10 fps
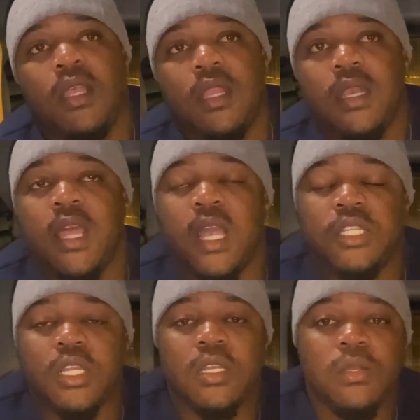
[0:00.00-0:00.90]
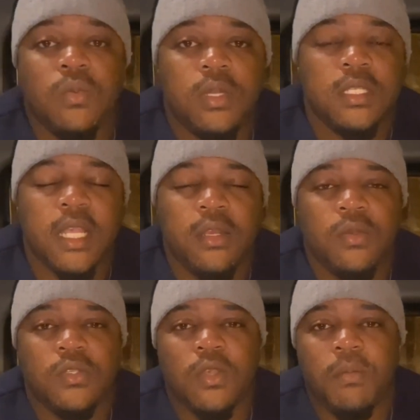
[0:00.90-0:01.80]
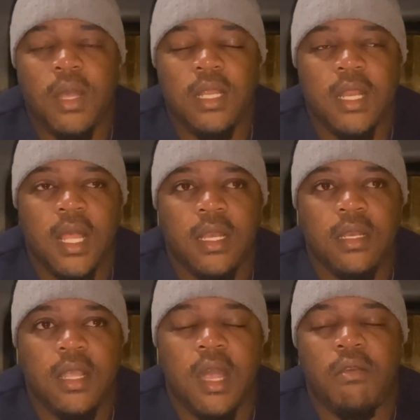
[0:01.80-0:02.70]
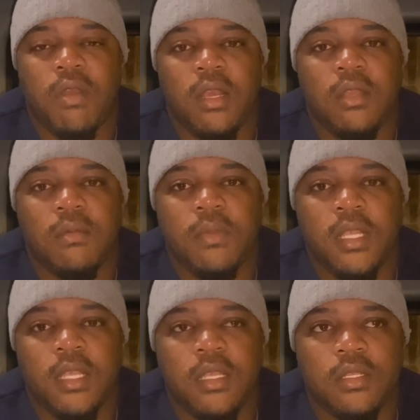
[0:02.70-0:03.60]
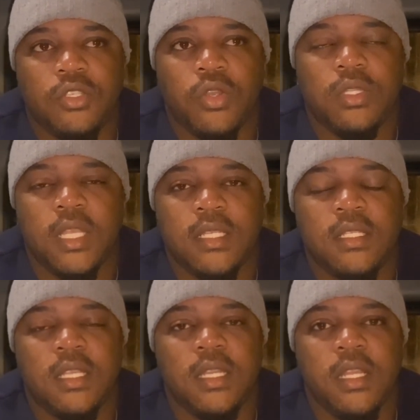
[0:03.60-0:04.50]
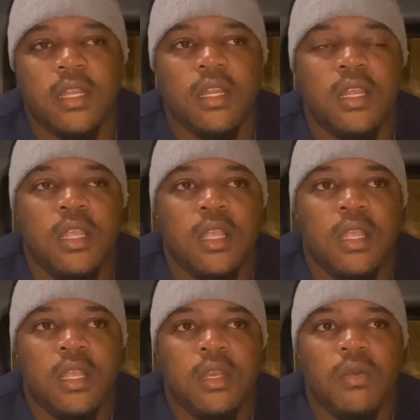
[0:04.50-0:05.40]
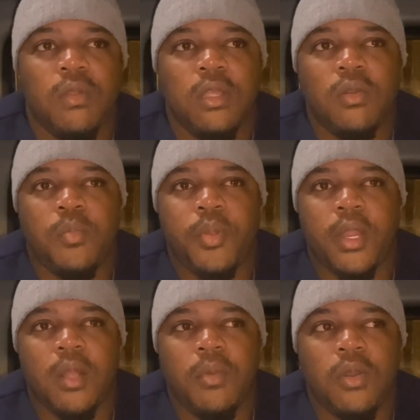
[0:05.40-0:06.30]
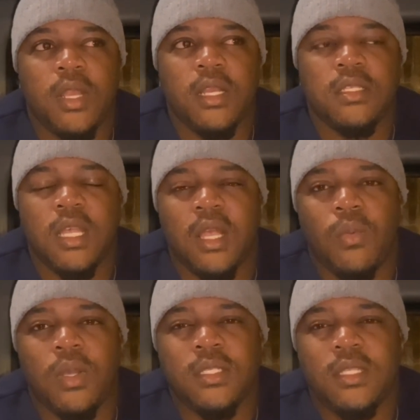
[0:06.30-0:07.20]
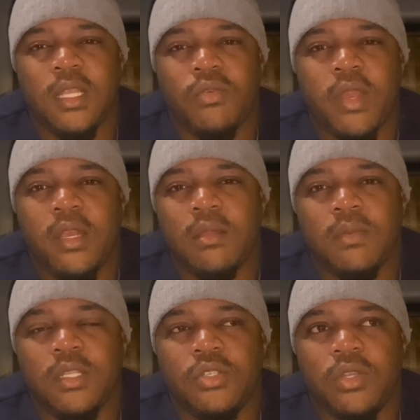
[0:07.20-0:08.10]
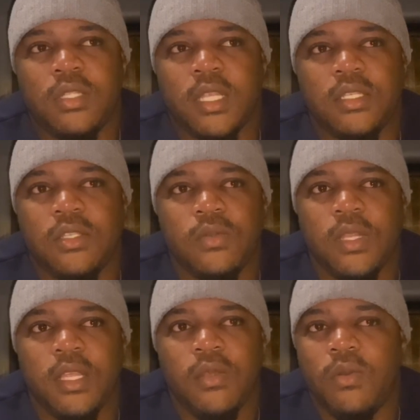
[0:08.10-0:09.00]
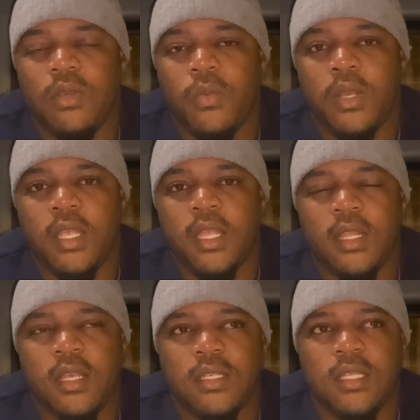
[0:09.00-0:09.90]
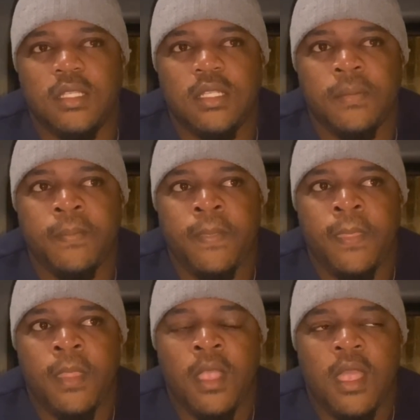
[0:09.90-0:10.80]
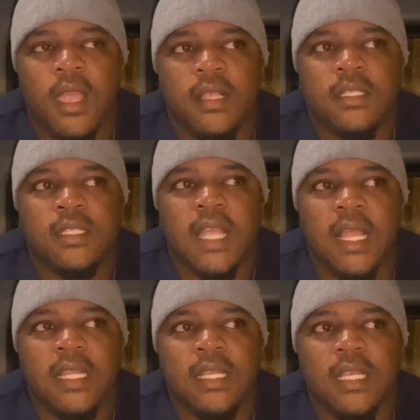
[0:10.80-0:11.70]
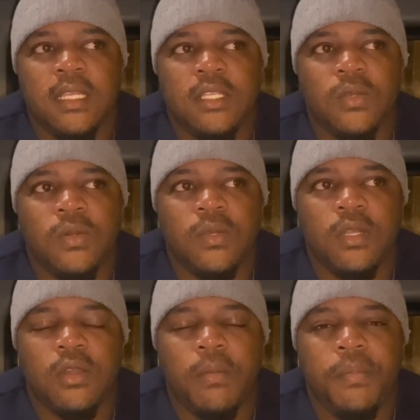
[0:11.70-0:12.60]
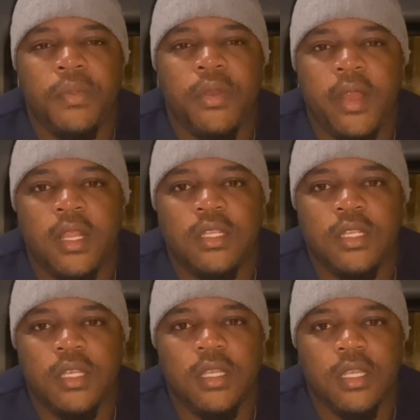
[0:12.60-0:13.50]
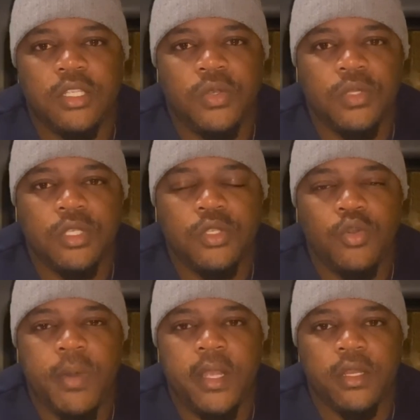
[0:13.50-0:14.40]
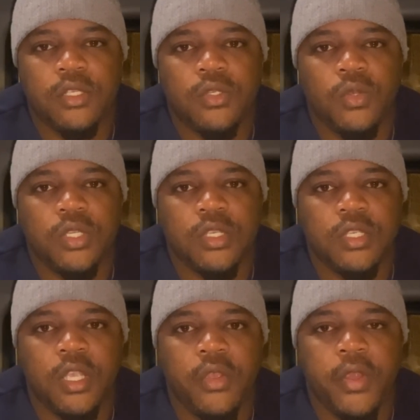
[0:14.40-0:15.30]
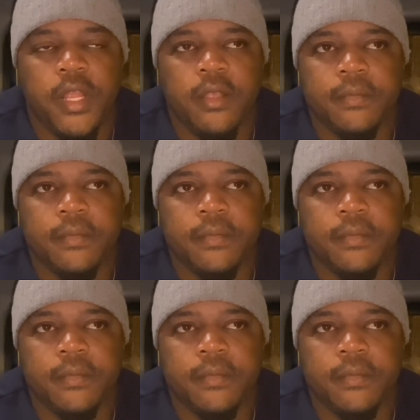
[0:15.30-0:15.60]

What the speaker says: they actually do, because I know somebody that got randomly drug tested here. The only good part about that is that once they randomly drug test you, they don't do it again, because it's tallied into the computer, and it chooses you by your social security.